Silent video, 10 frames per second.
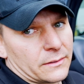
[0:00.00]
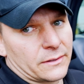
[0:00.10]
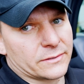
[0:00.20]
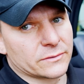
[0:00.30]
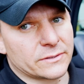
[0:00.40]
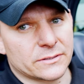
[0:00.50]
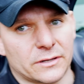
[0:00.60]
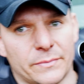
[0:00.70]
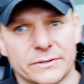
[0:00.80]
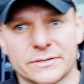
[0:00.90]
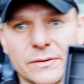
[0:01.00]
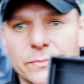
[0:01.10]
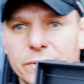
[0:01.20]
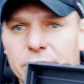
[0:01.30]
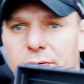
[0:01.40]
This one is a little bit
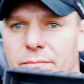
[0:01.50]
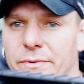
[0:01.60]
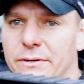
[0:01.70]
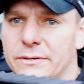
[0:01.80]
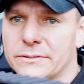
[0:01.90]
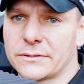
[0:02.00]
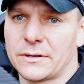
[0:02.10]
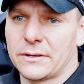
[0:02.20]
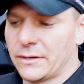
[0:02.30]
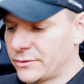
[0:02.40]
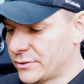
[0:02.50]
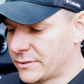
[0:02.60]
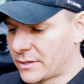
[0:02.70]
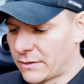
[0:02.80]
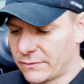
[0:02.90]
simpler because it
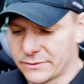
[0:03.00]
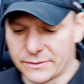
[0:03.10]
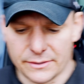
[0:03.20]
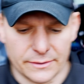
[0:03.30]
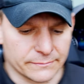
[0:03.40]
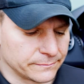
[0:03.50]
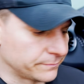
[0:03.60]
just covers the